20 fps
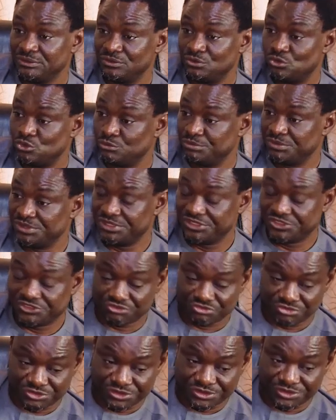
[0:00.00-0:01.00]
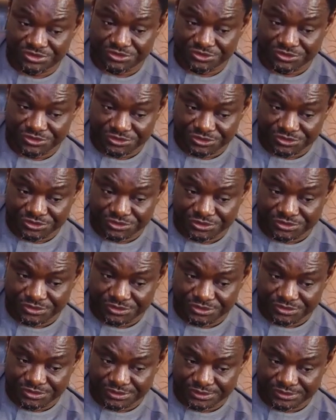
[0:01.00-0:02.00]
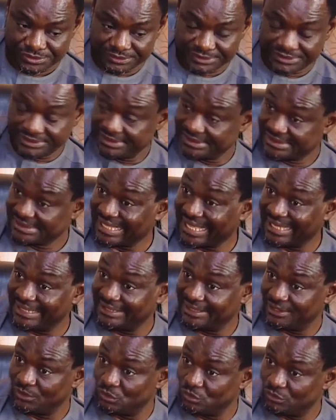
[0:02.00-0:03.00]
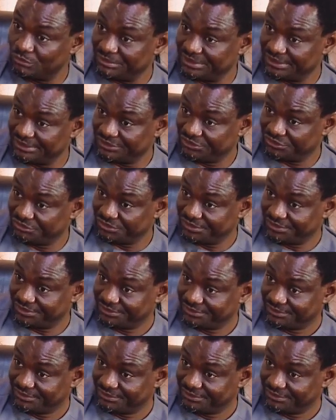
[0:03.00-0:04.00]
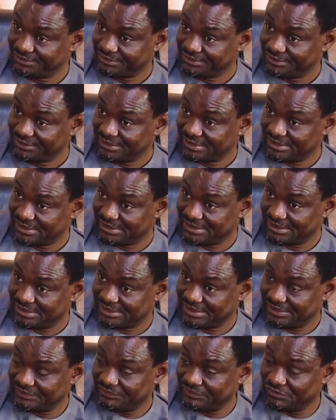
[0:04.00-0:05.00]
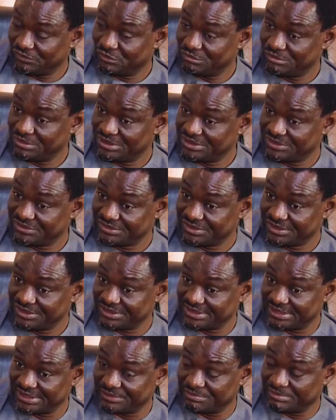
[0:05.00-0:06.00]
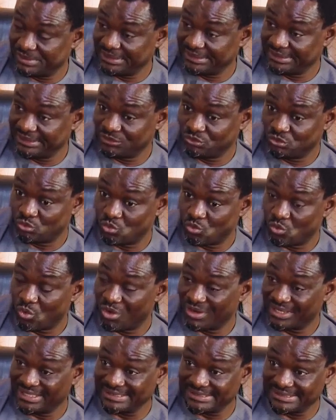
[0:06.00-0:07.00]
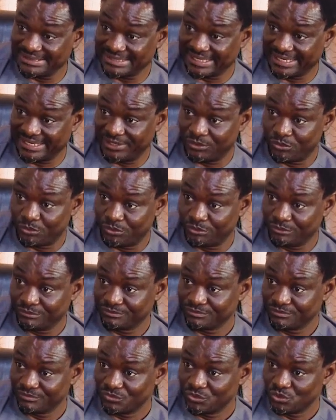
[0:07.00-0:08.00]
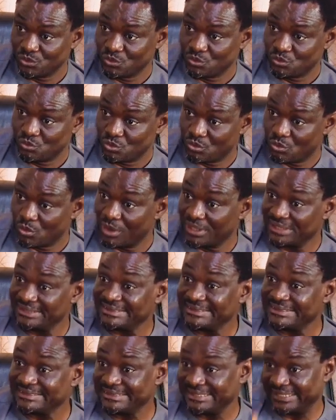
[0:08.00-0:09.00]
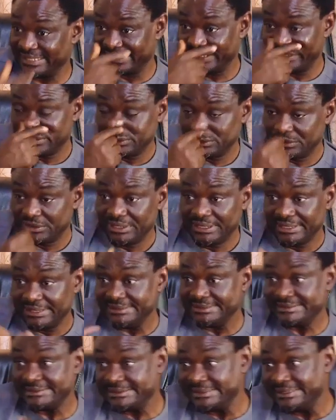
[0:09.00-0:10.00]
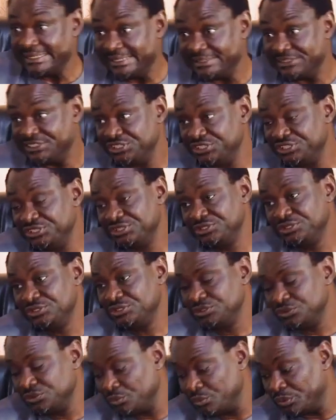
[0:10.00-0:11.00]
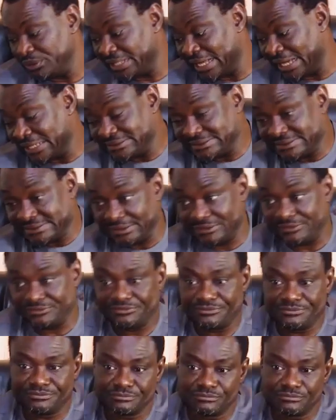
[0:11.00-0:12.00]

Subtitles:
No ministry is a standalone ministry. Therefore, no ministry is expected to work in silo. We work in sync, in synergy with ourselves,